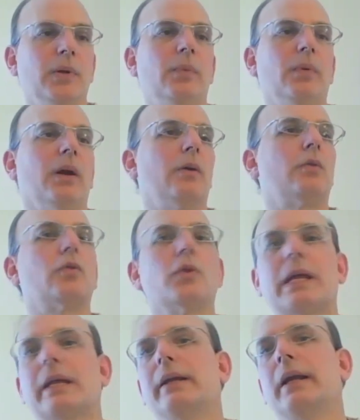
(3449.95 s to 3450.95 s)
people are
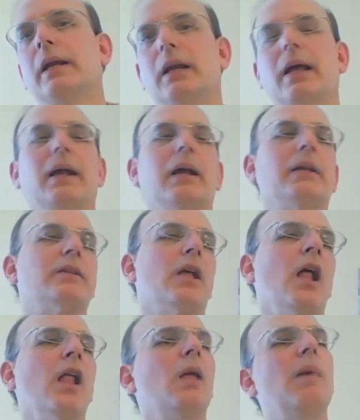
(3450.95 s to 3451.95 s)
greedy and like it's
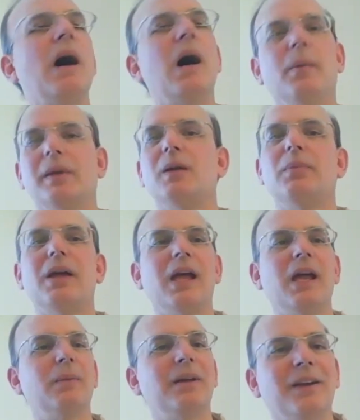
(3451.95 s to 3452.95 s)
all about me
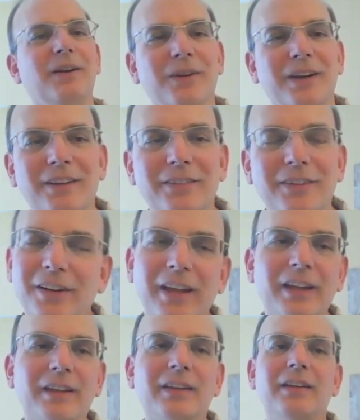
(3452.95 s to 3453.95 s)
baby or whatever
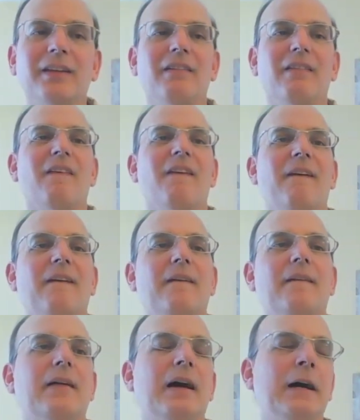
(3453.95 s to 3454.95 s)
like
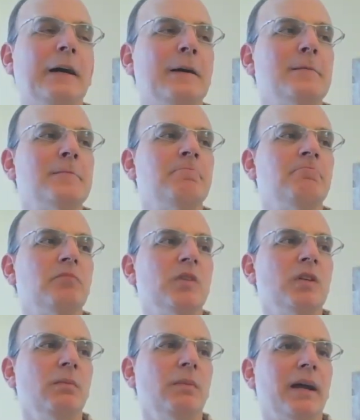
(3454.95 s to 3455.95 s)
um
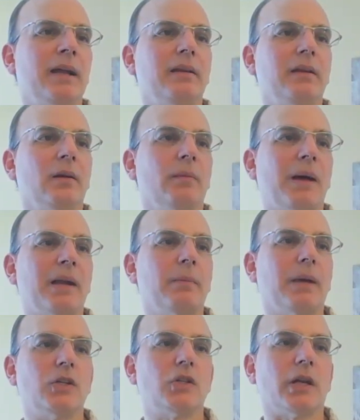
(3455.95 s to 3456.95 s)
you might your mind
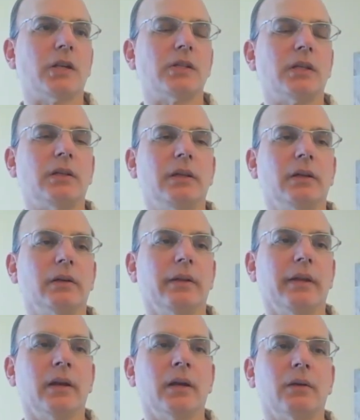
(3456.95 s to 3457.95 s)
might judge it here and
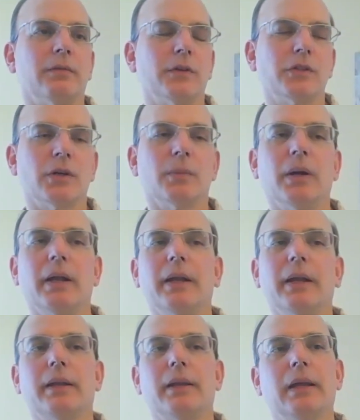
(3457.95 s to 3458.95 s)
there for sure
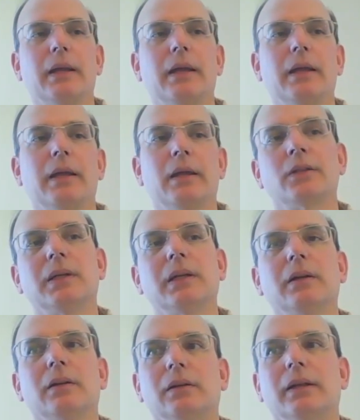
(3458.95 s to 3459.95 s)
but
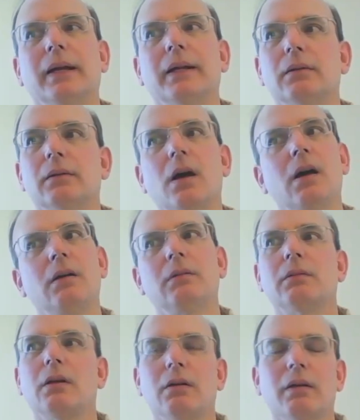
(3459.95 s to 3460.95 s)
ultimately you're like,
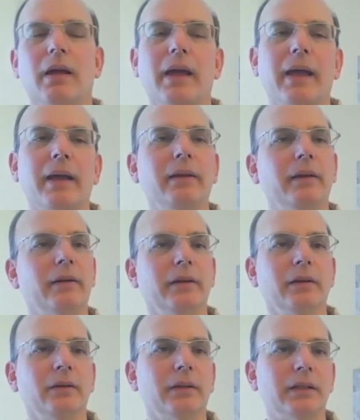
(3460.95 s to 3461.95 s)
oh, okay, I hear
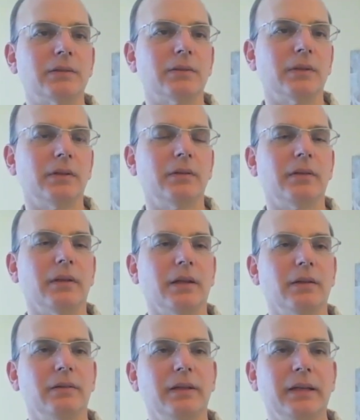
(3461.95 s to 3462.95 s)
you. That's what you think
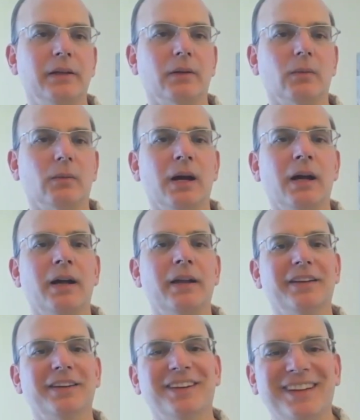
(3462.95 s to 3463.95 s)
you need or want.
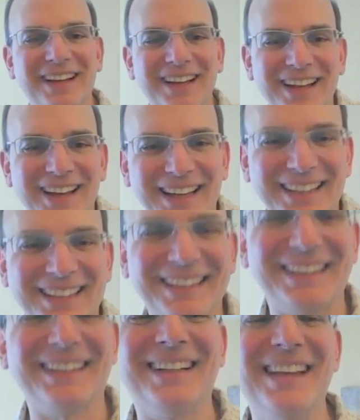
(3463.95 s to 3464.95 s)
You know, like, like
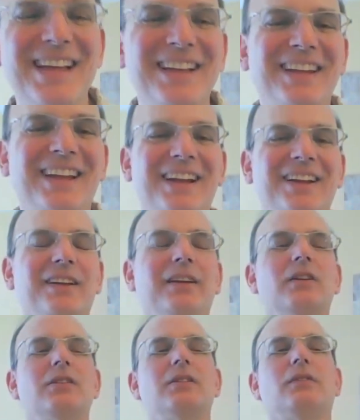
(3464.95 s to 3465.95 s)
I can
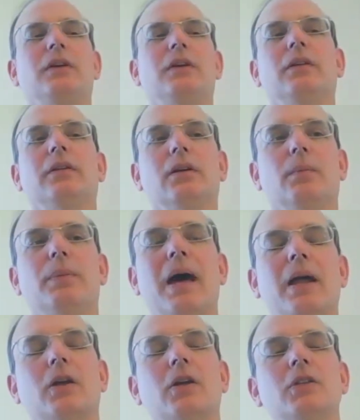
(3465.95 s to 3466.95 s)
just feel the
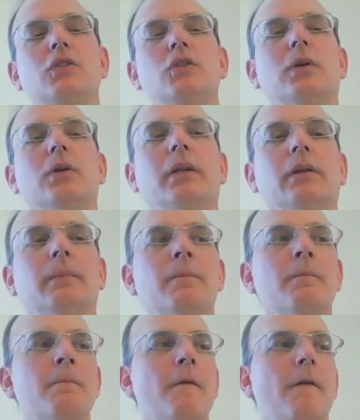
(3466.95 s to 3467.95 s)
compact because you can
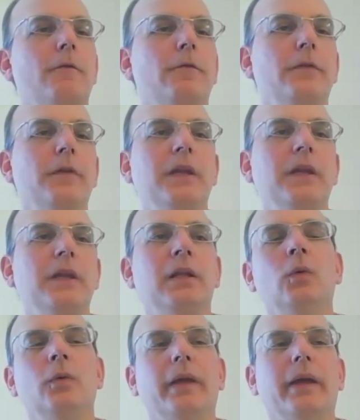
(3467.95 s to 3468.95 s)

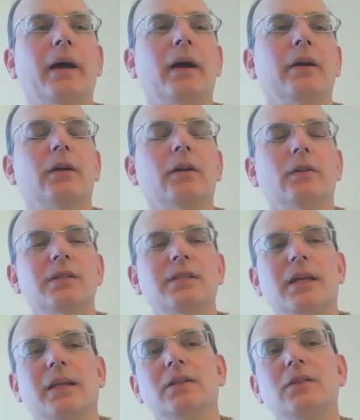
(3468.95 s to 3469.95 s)
feel who they are. You can
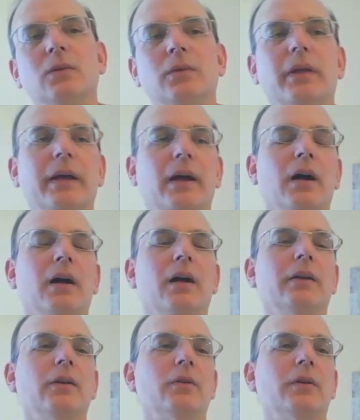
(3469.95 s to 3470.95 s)
sense who they
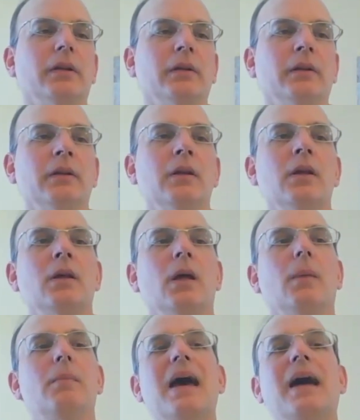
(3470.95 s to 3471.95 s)
are. You can
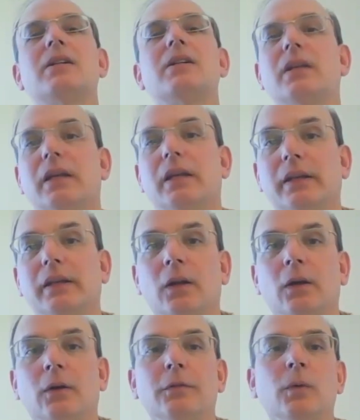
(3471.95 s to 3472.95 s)
imagine, you
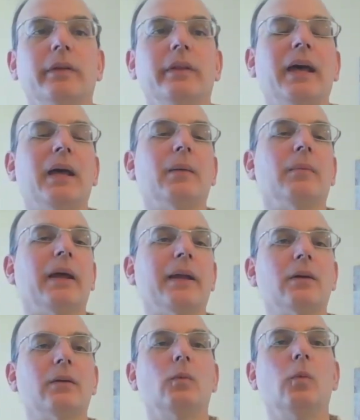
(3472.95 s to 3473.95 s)
know, if you were them,
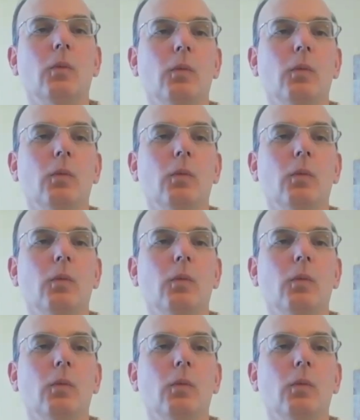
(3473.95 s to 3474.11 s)
like